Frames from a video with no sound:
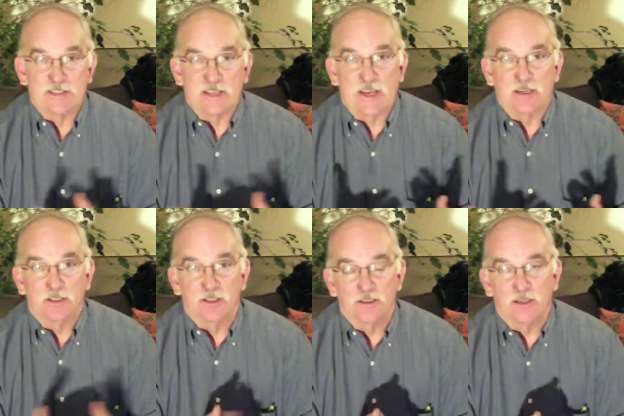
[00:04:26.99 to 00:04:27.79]
debt
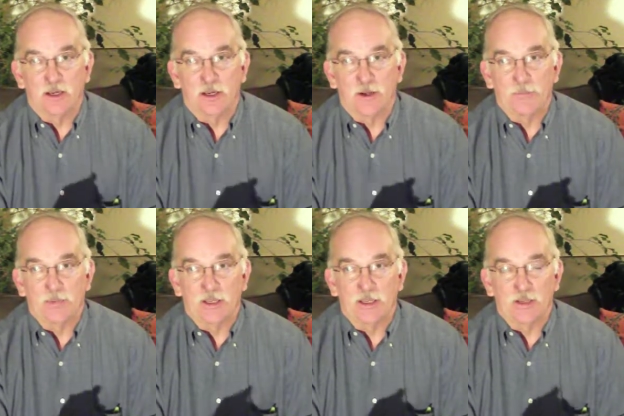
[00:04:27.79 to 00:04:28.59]

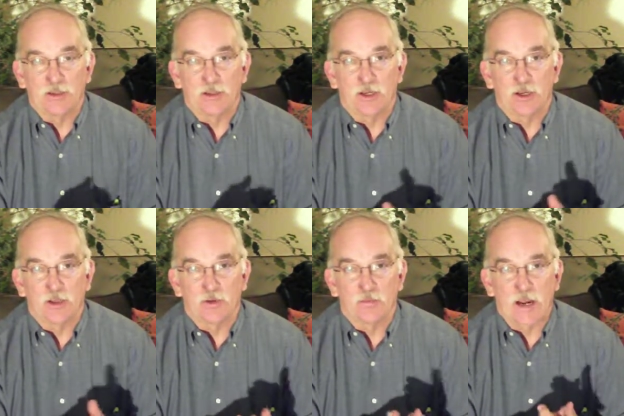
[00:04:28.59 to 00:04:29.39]
and
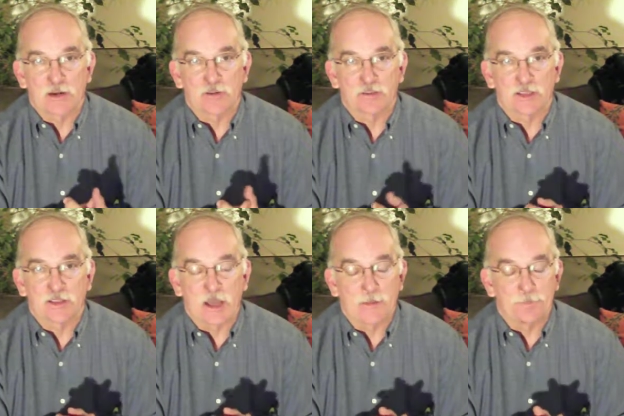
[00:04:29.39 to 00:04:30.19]
other factors like that.